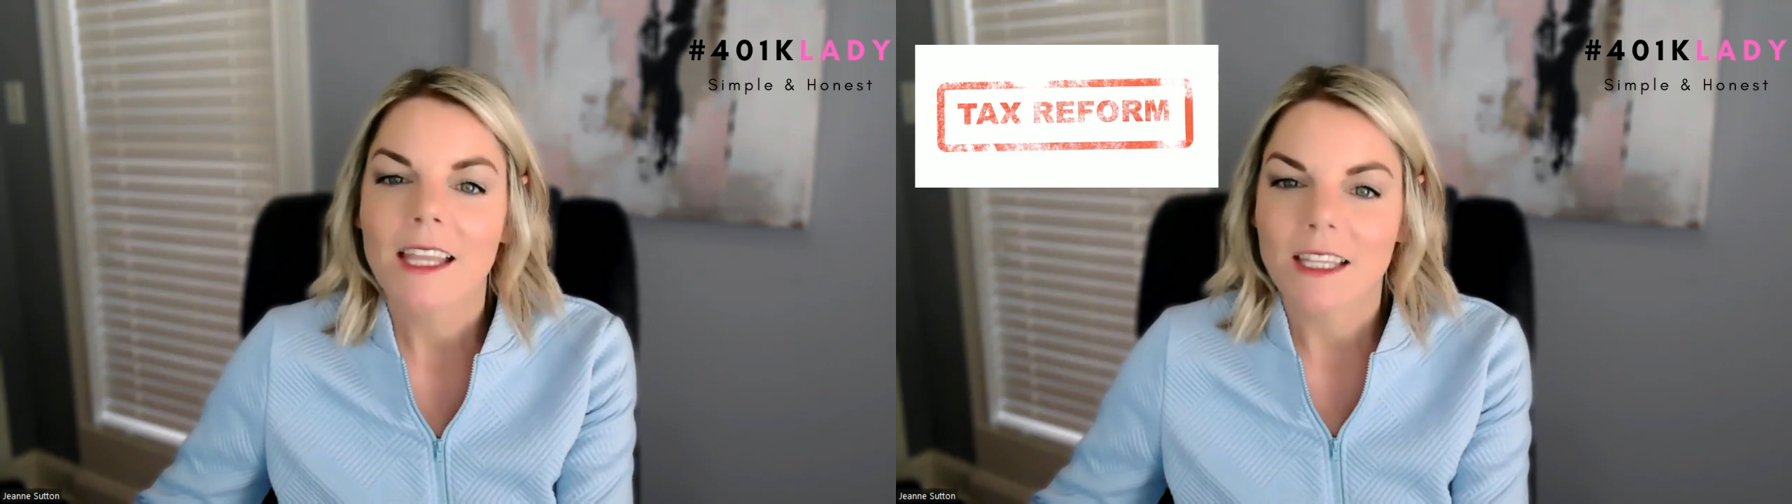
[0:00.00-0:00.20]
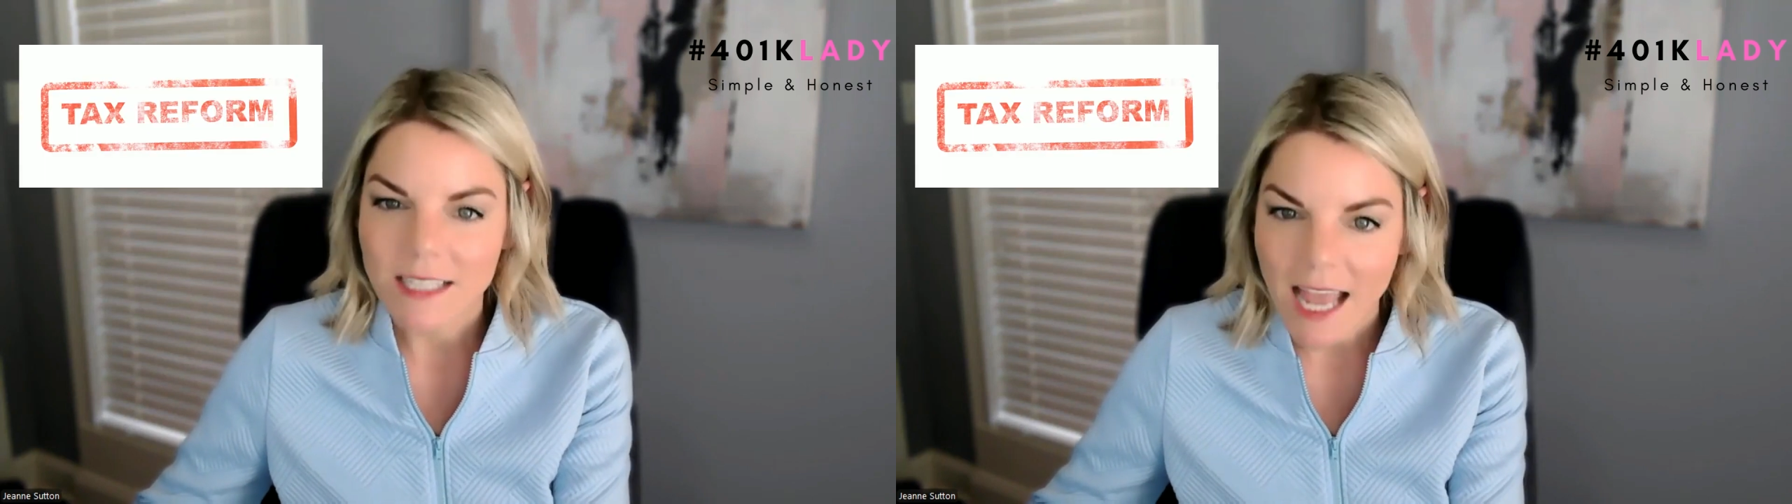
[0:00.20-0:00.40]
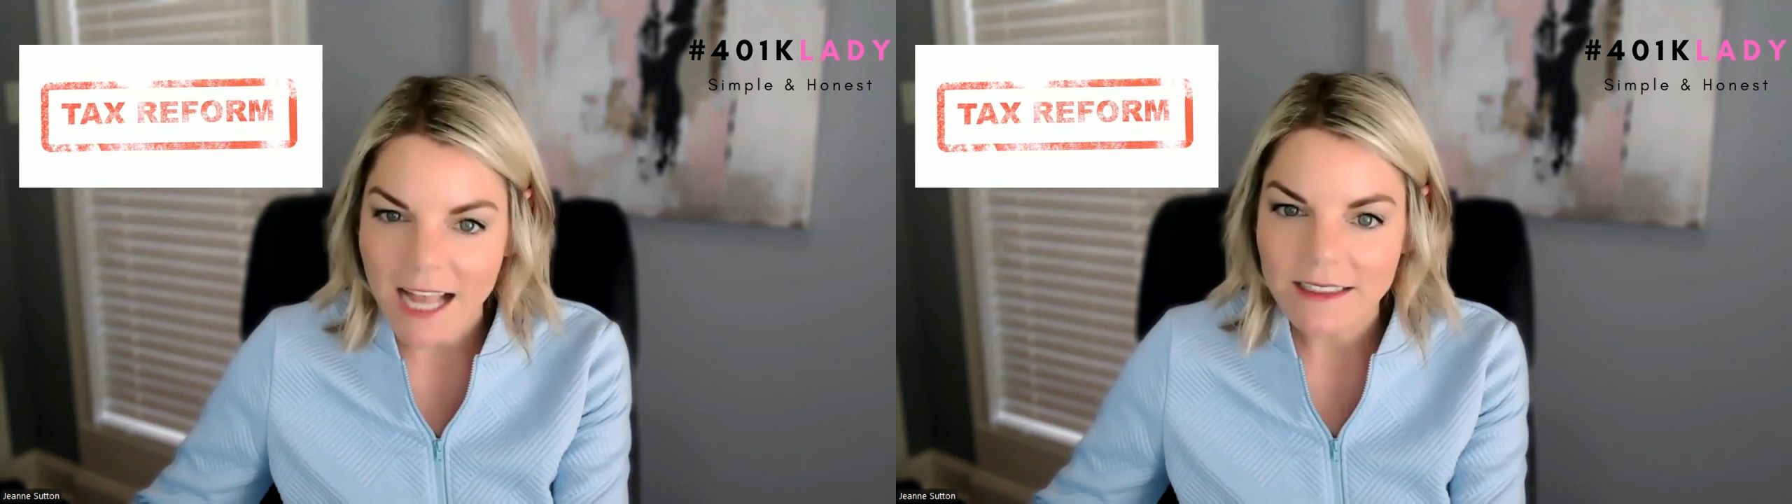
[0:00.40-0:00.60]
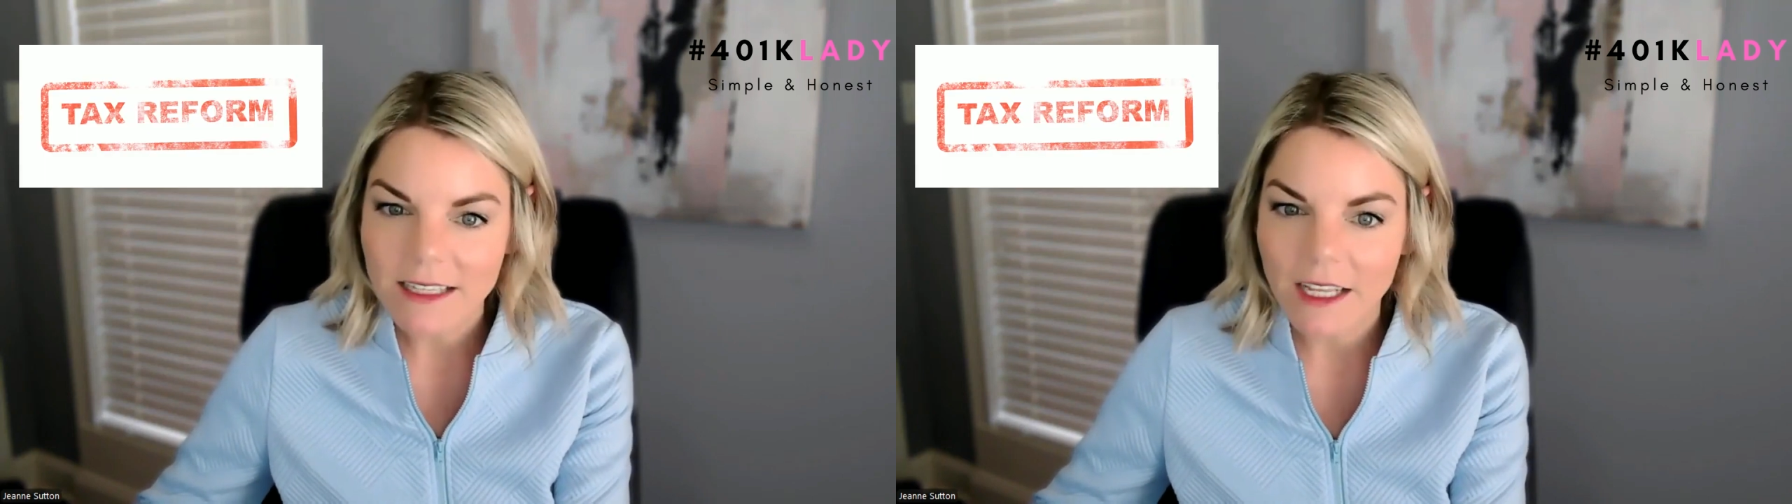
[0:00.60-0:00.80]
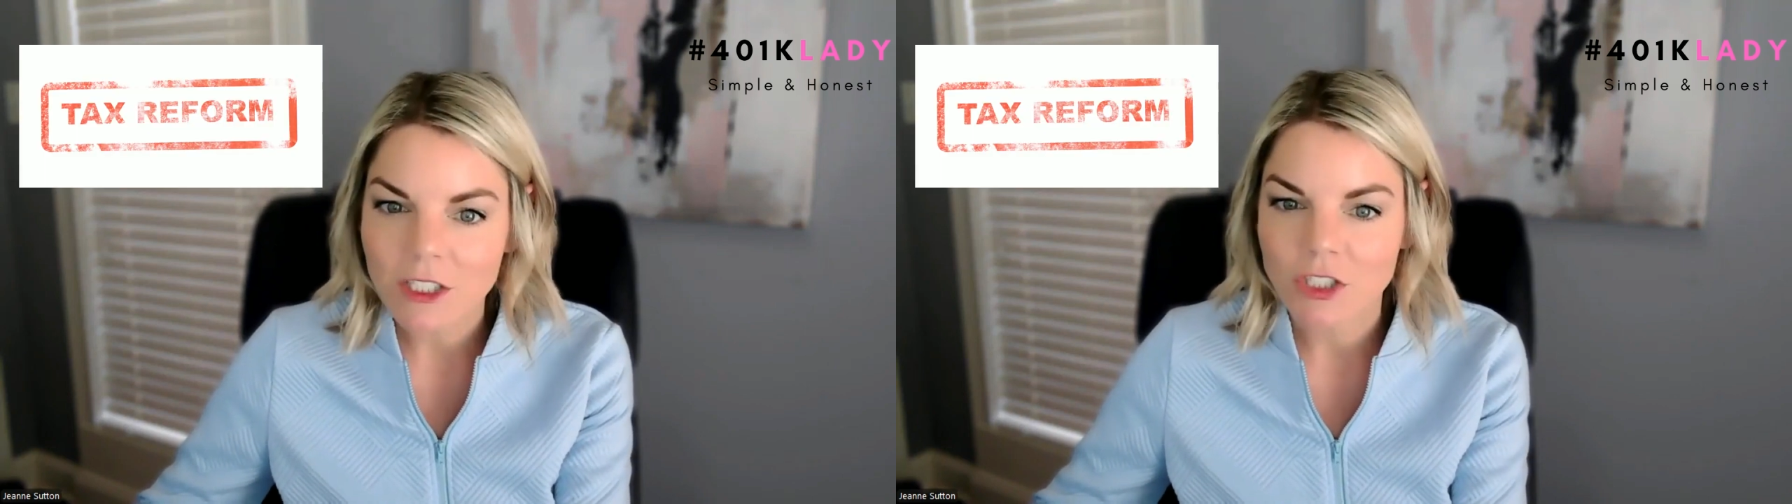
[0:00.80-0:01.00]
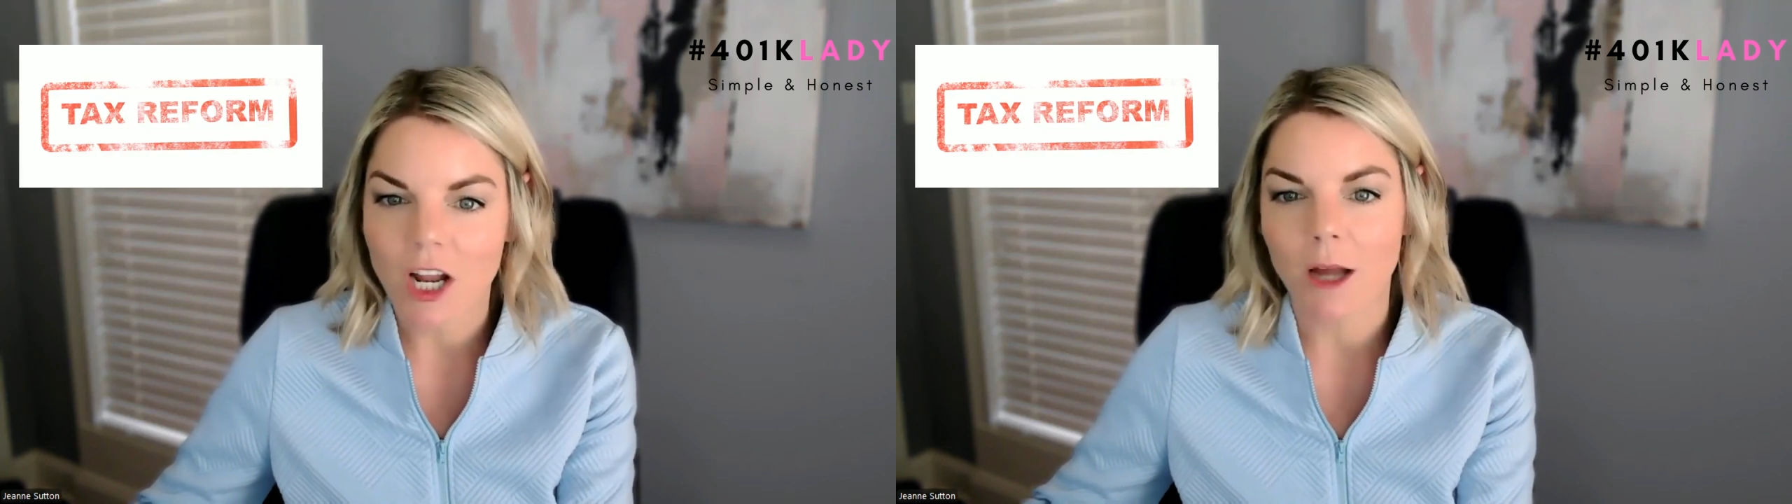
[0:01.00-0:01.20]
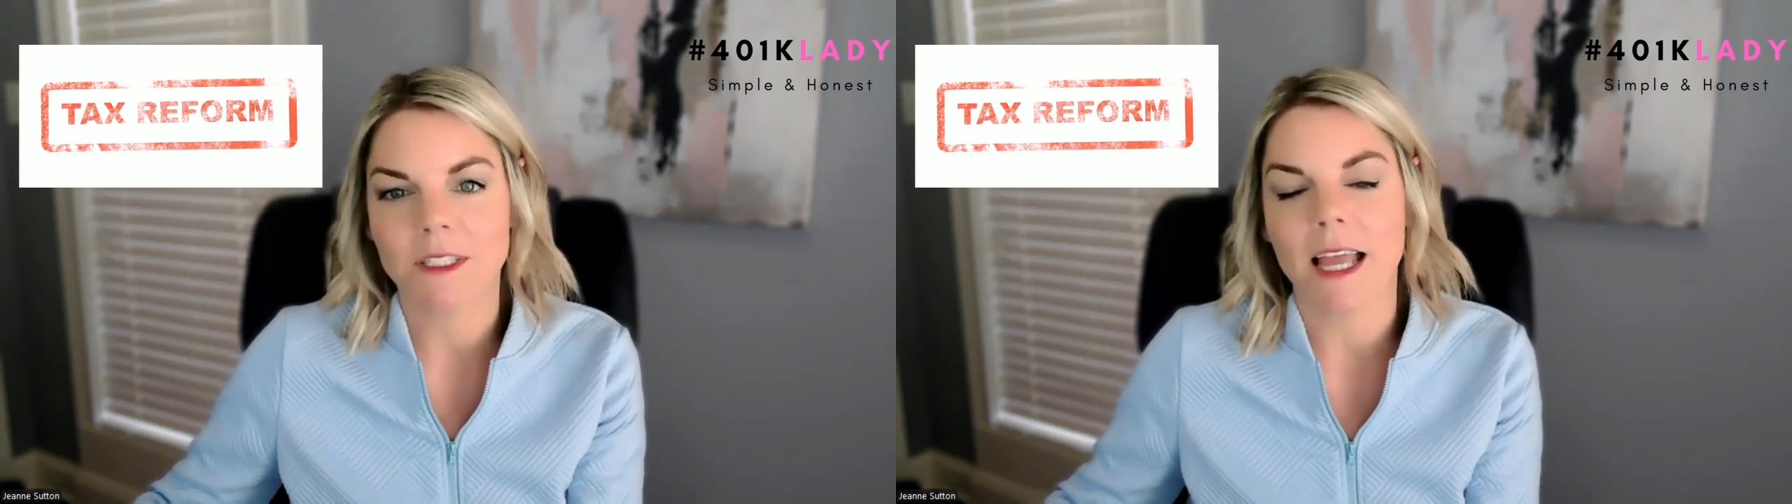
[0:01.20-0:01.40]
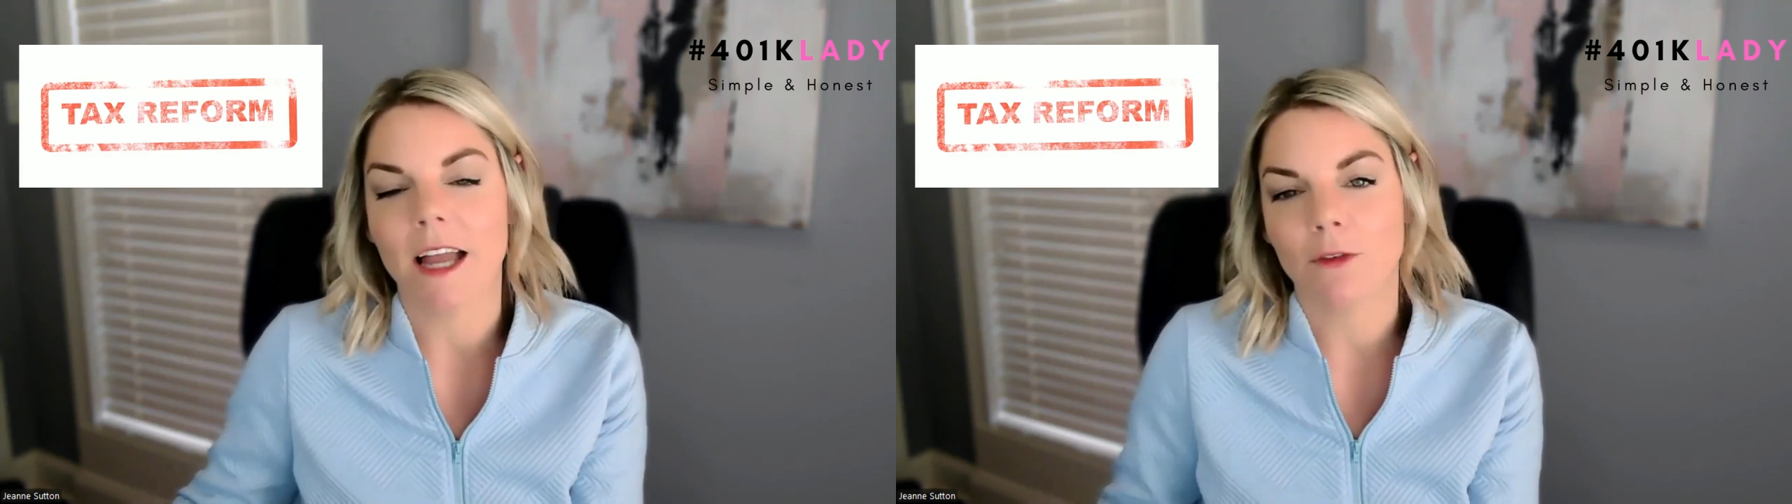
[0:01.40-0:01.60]
The Tax Cut and
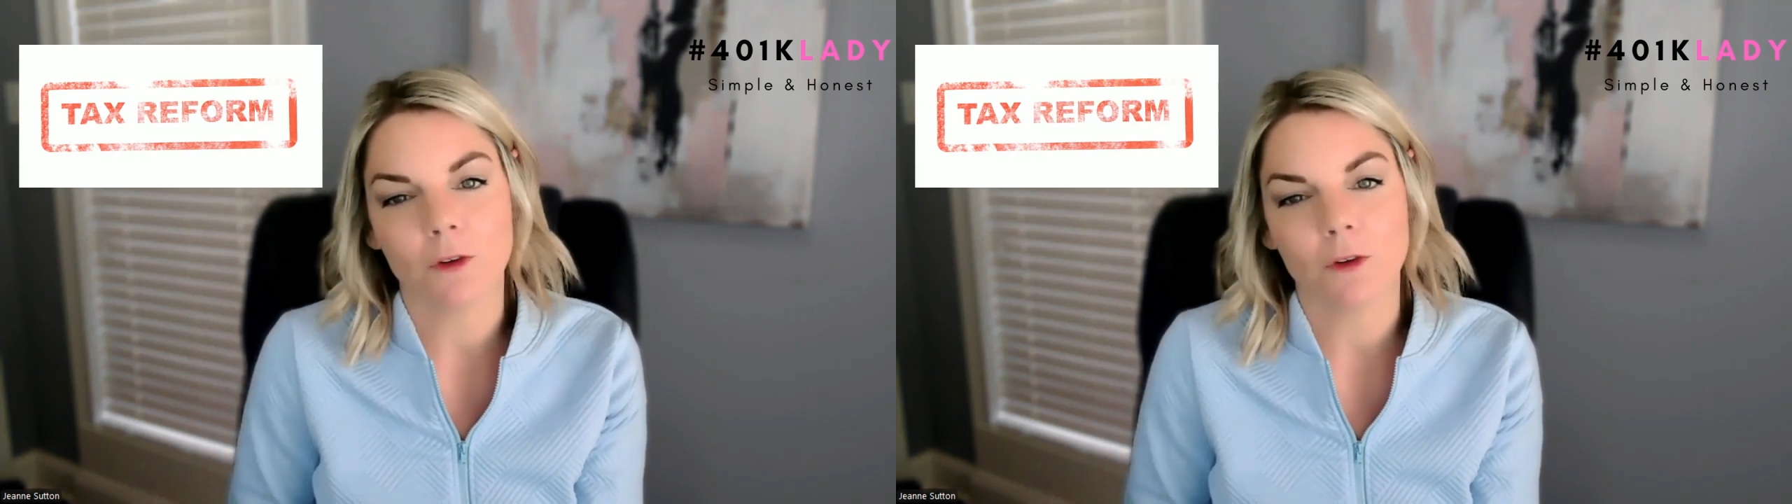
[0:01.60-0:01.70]
Jobs Act